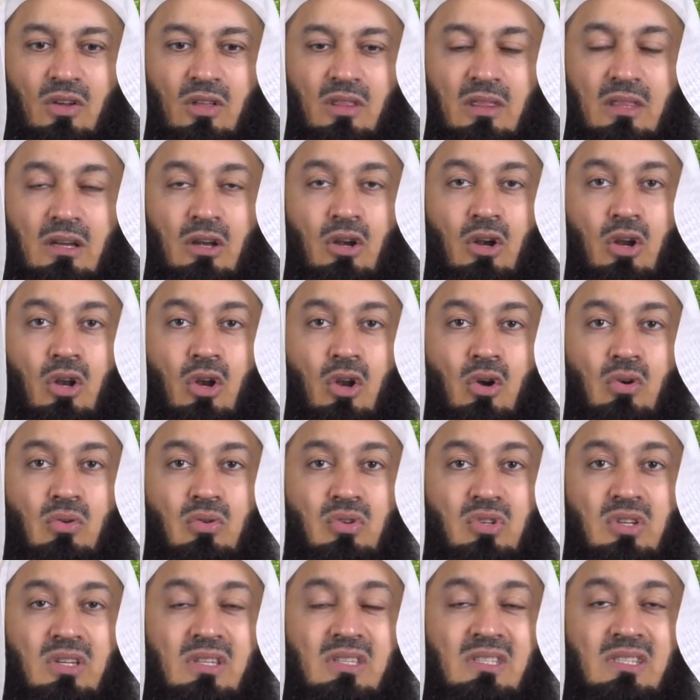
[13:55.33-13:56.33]
the
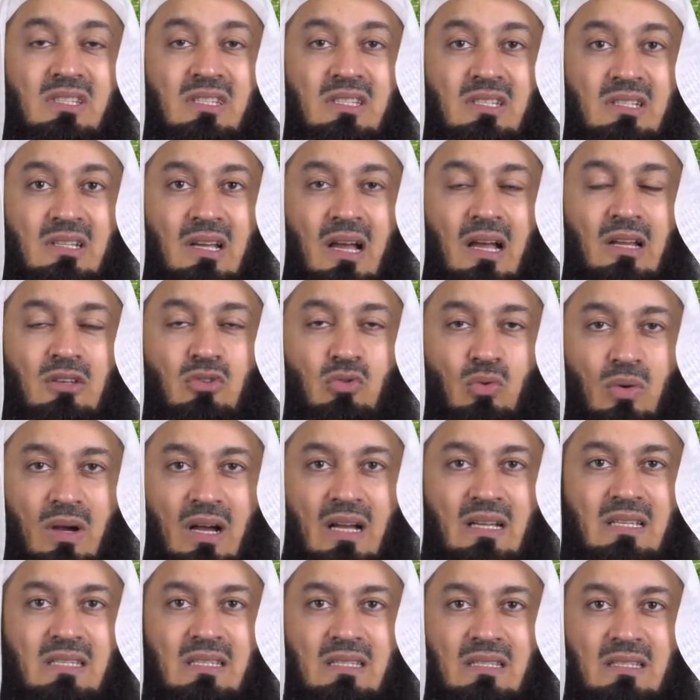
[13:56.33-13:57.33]
closest star to
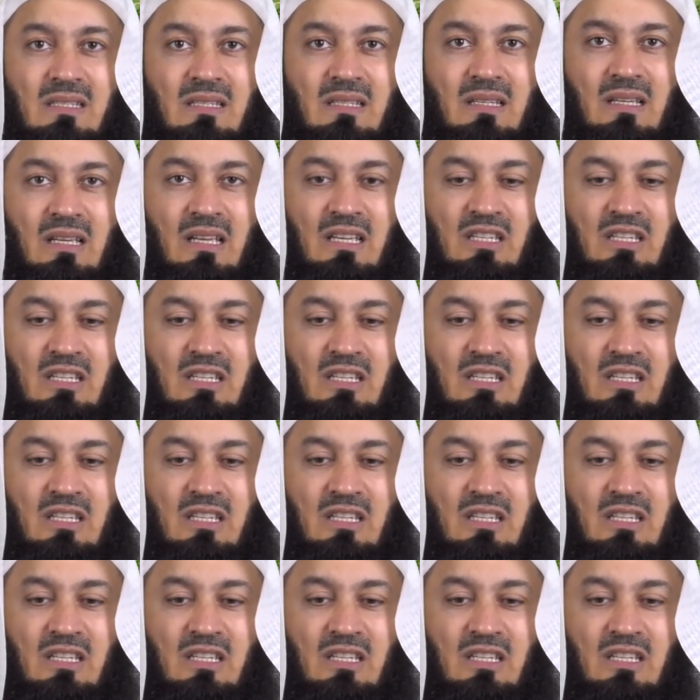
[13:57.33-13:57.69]
us